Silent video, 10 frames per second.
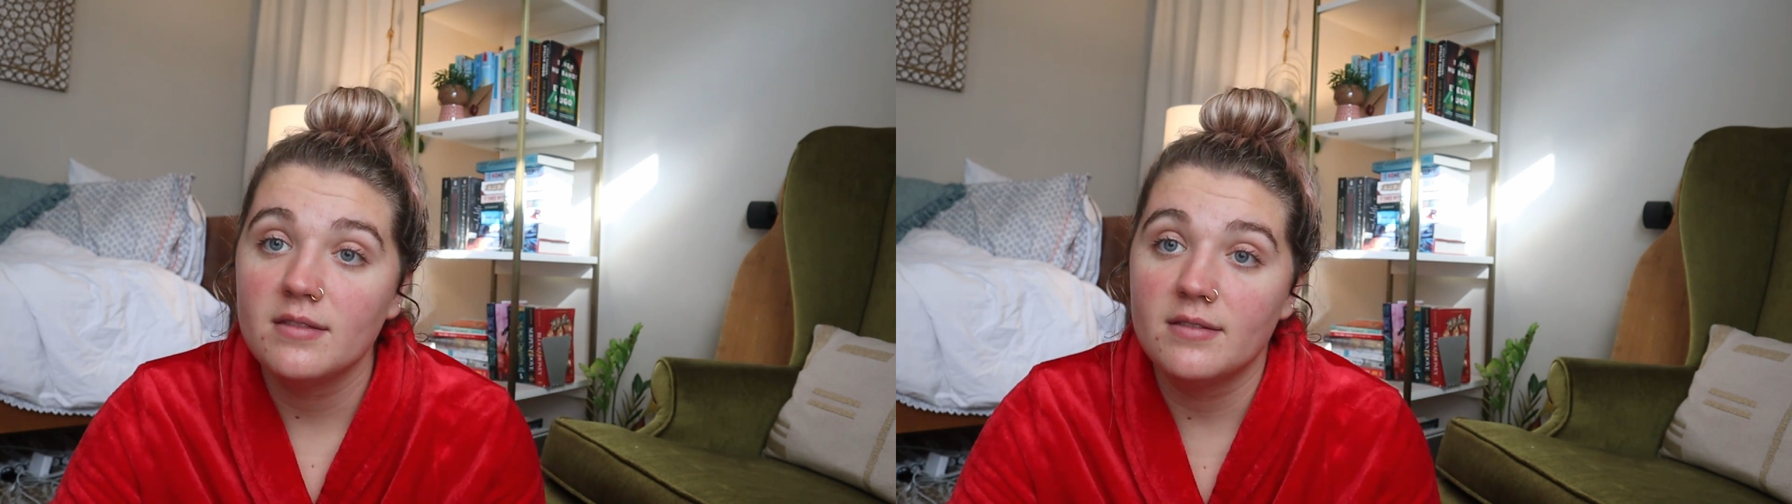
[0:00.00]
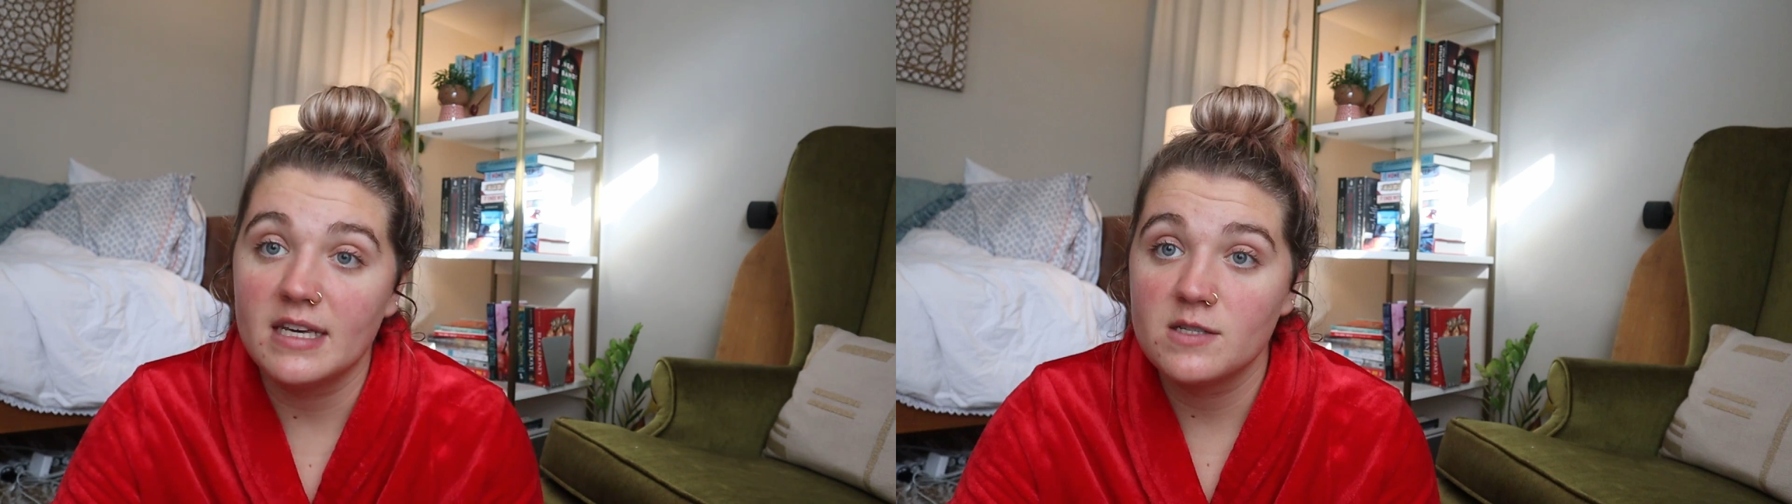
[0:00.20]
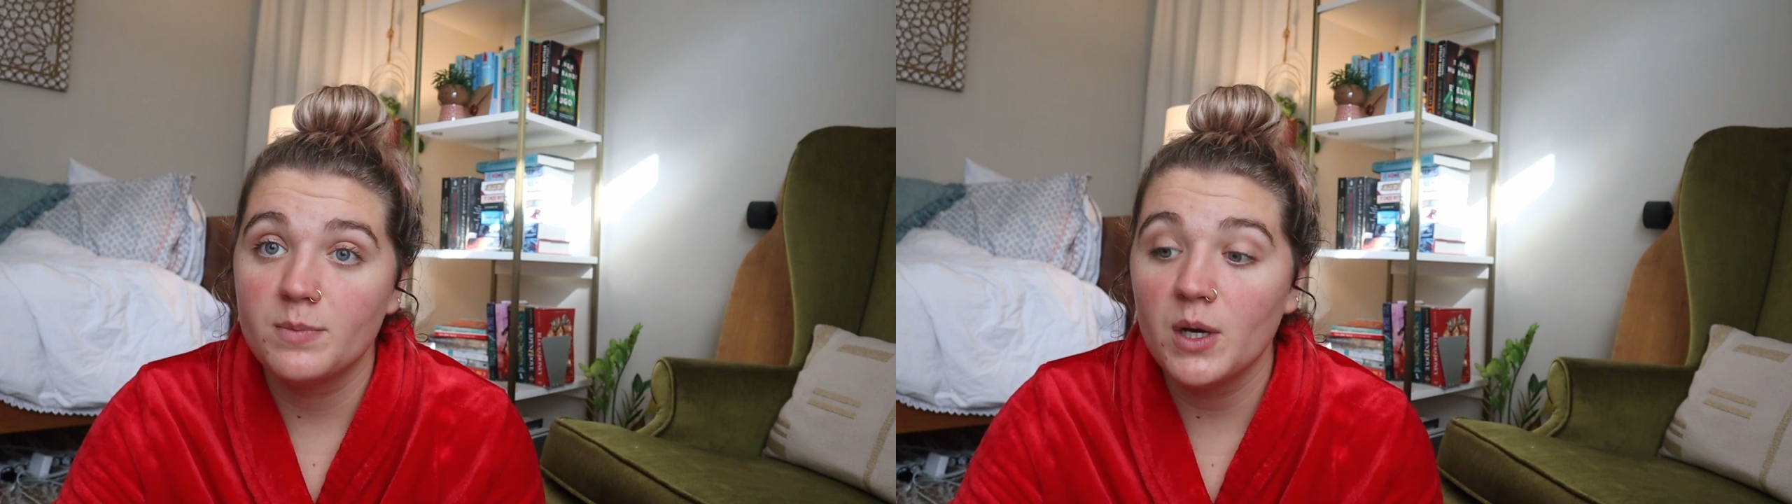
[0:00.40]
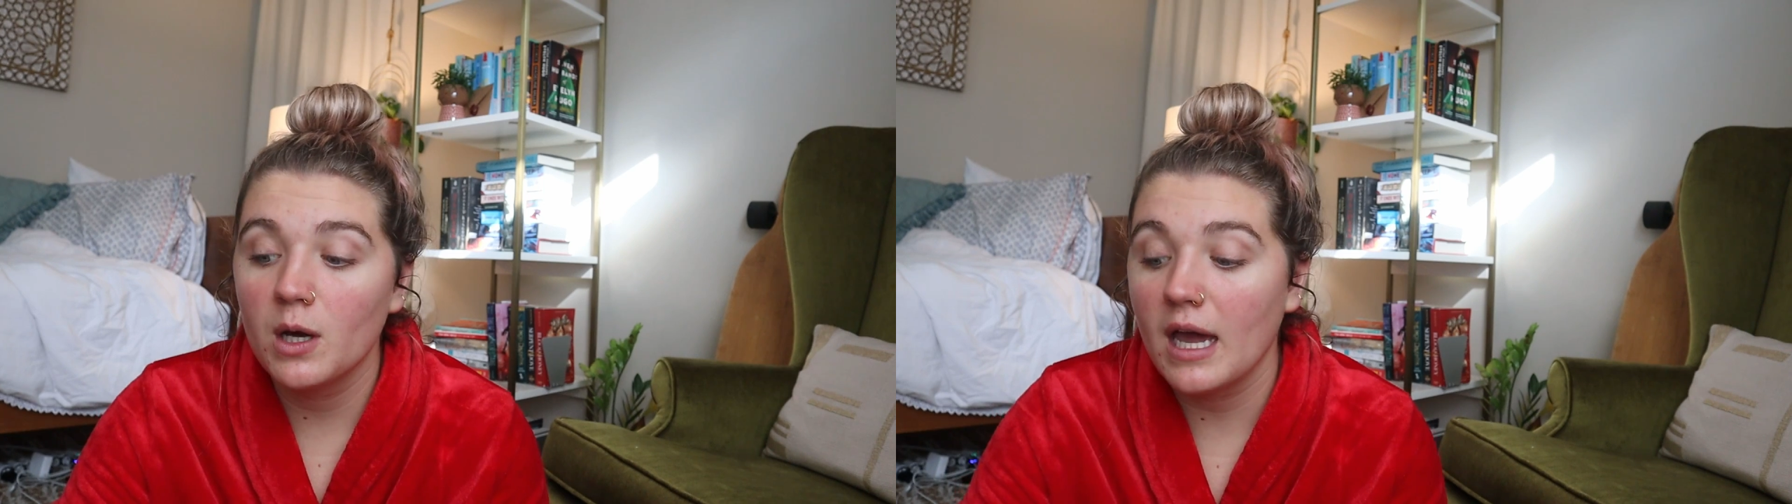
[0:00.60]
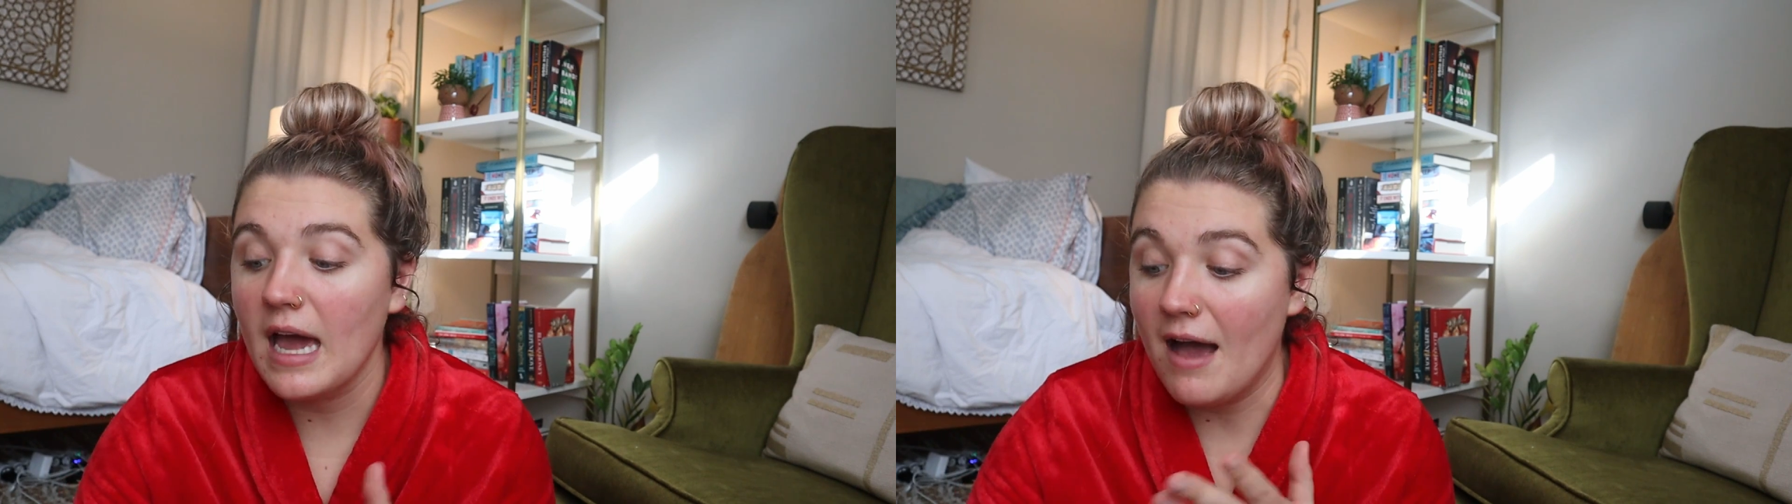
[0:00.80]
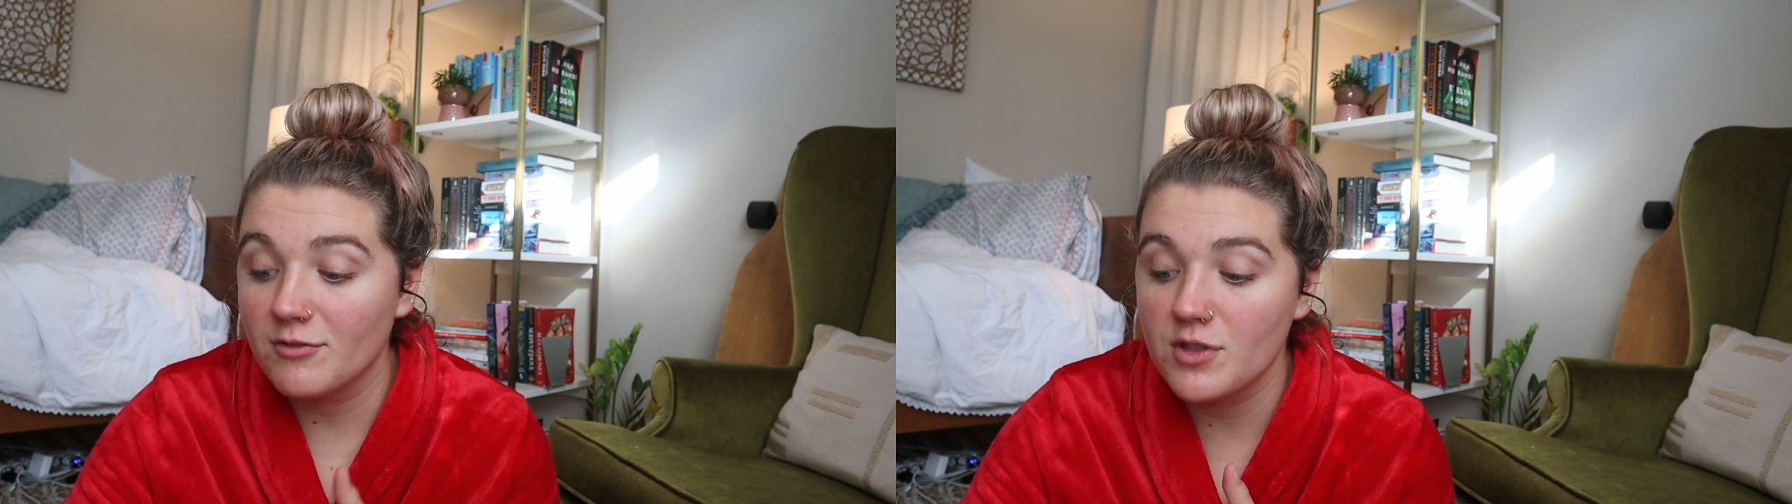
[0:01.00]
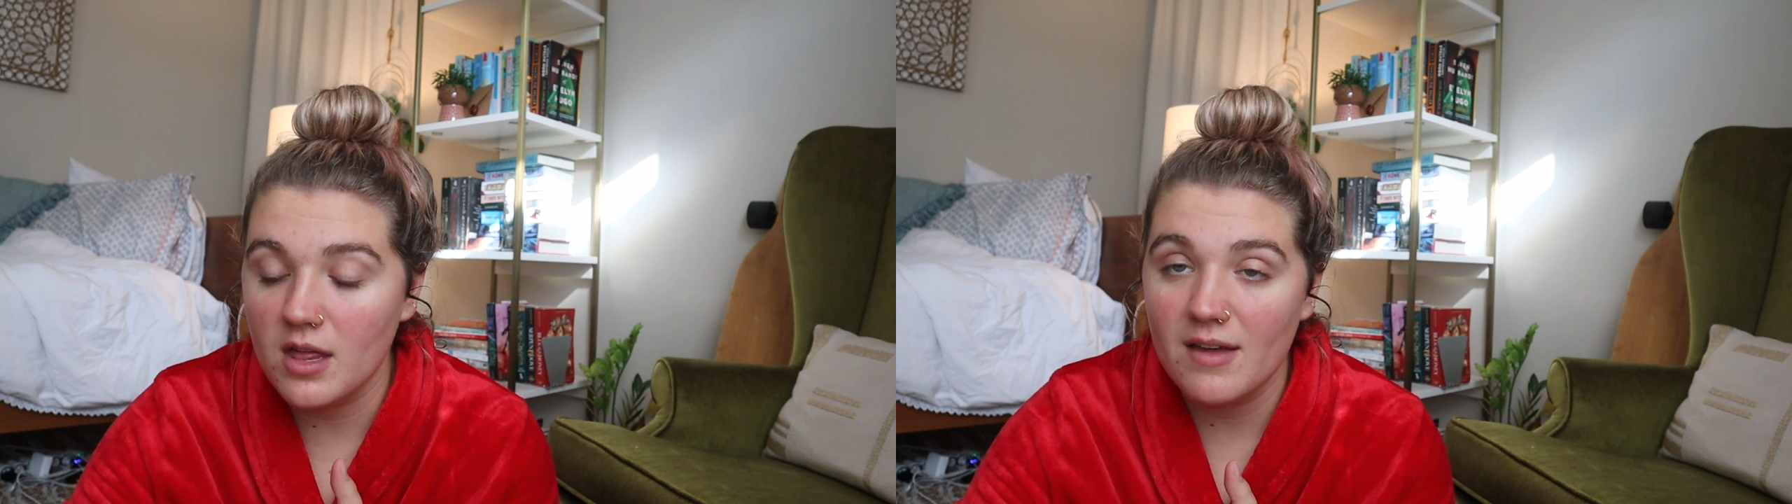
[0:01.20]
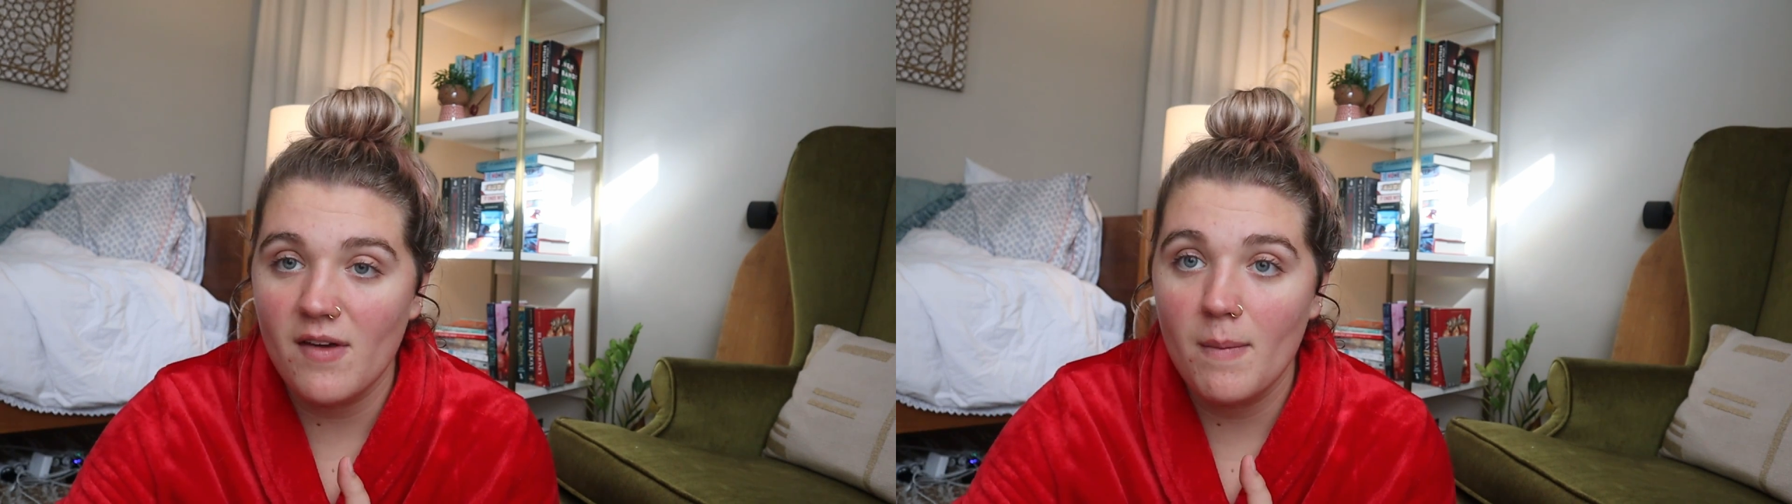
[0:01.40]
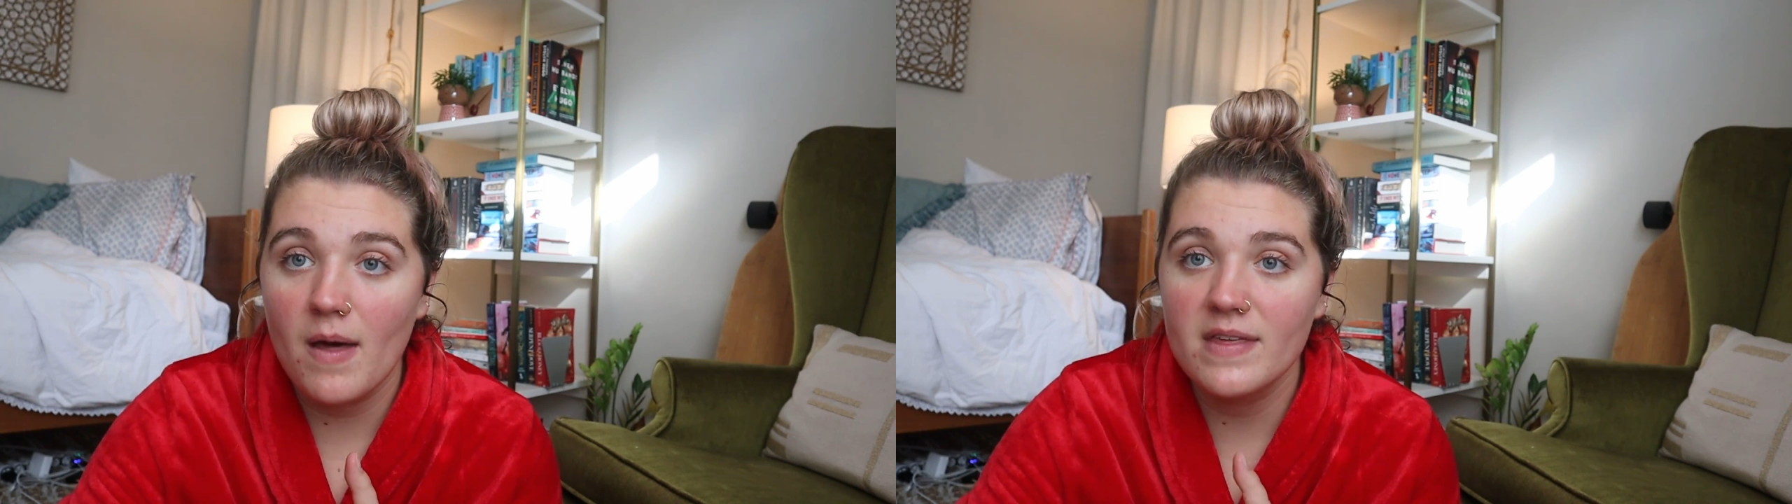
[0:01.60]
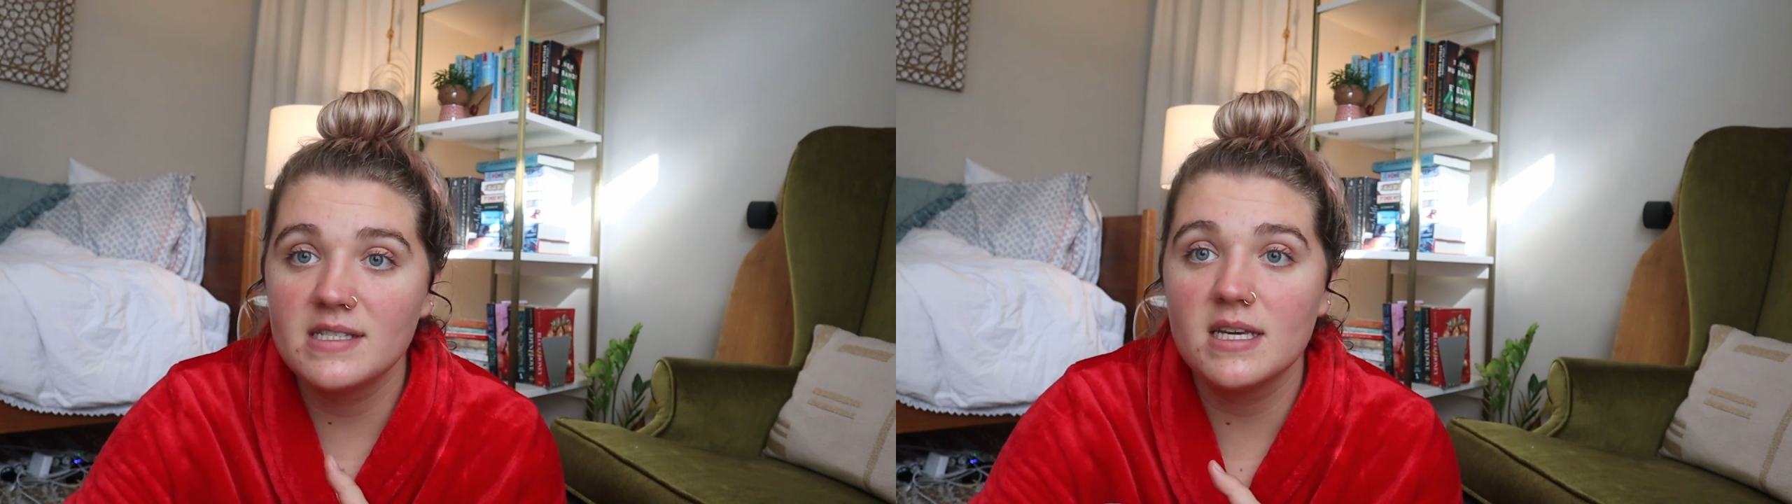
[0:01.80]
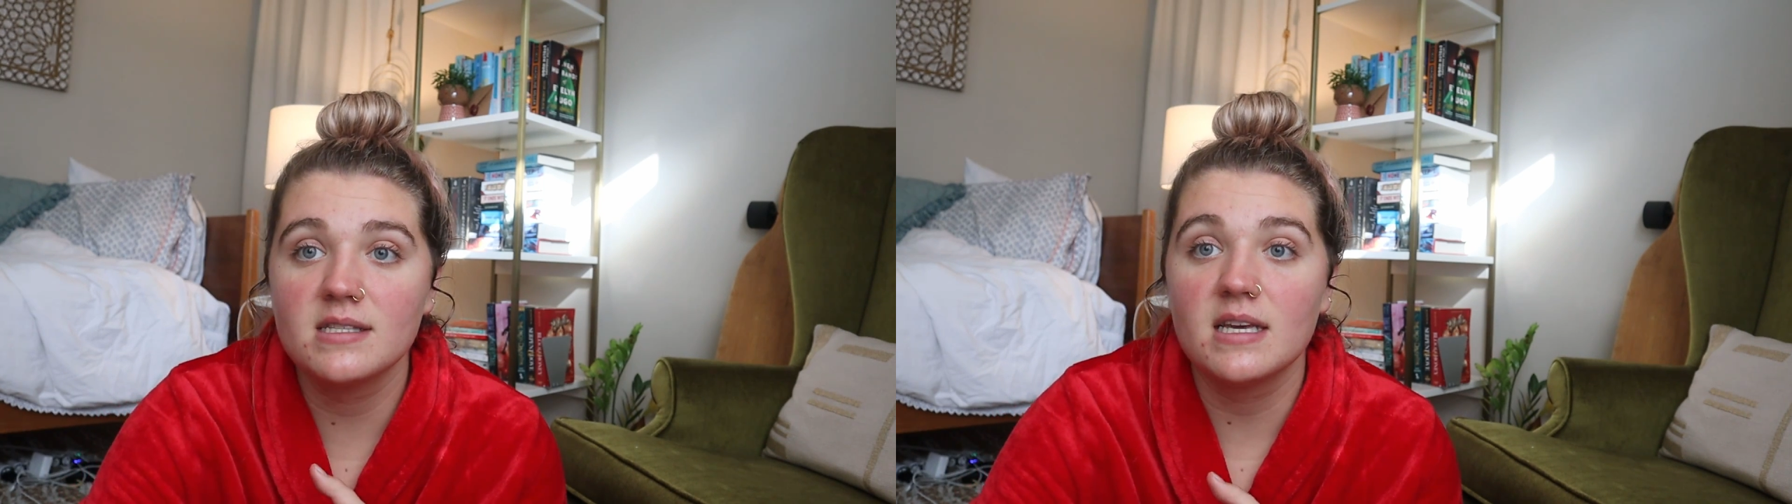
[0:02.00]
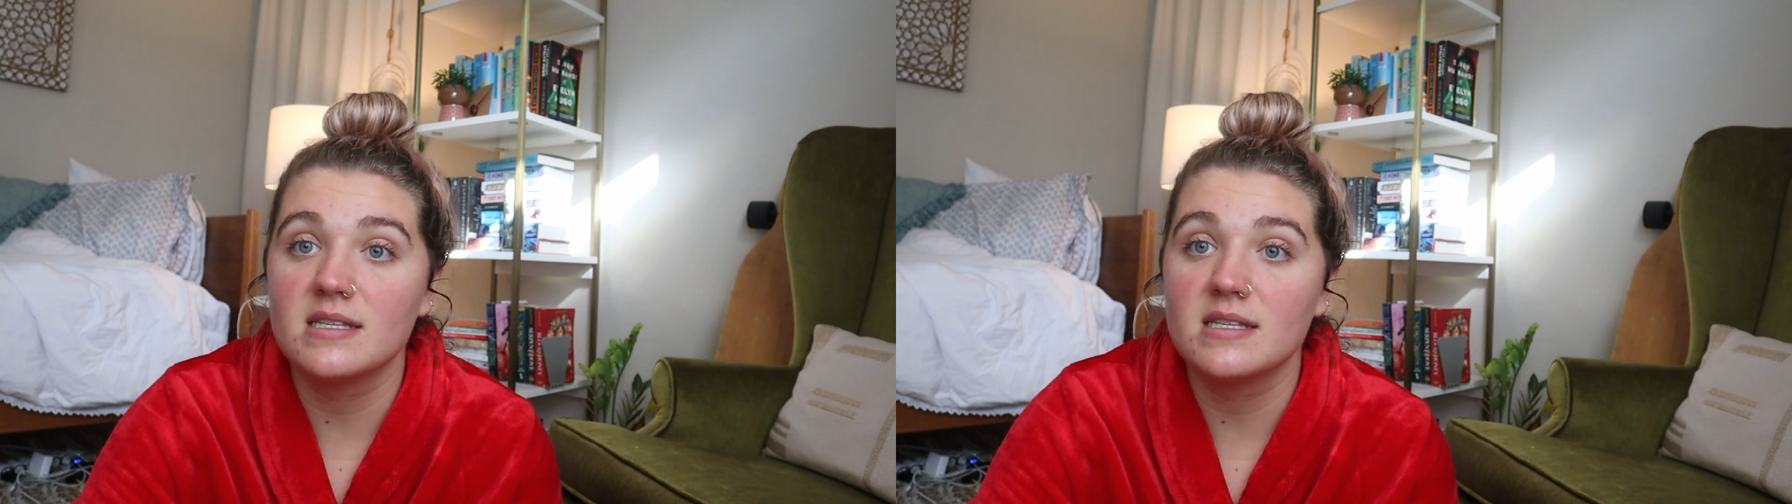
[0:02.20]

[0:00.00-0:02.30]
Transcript: this book after The Love Hypothesis